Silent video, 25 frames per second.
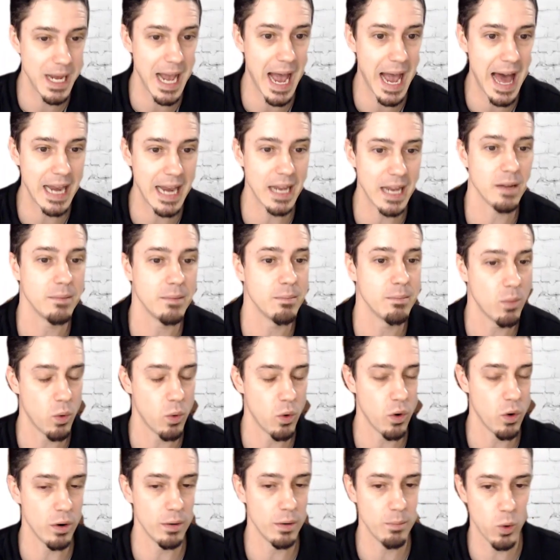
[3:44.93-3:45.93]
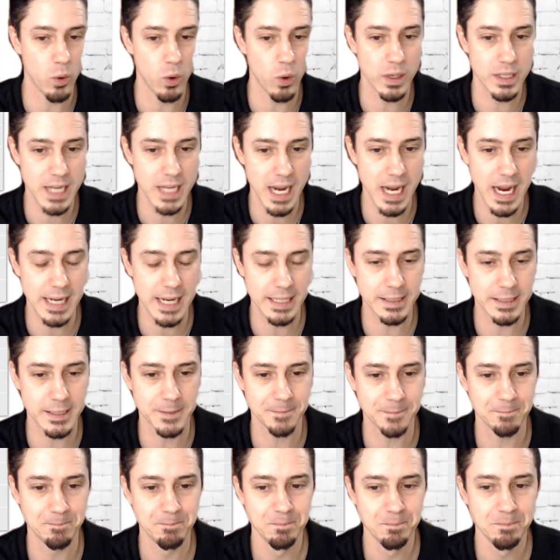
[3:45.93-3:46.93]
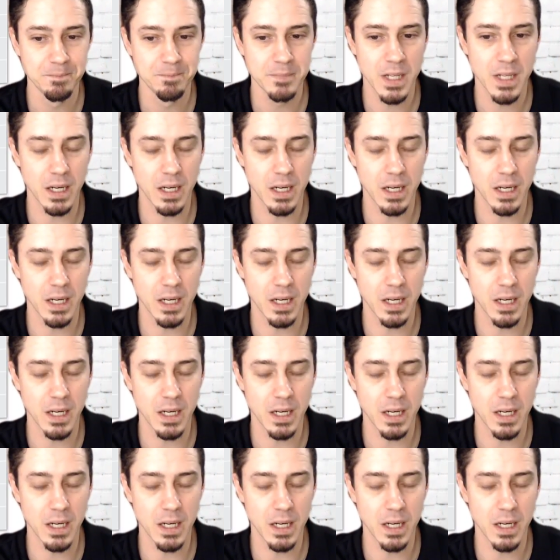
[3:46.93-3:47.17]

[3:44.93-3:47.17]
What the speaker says: be adding more and more dates.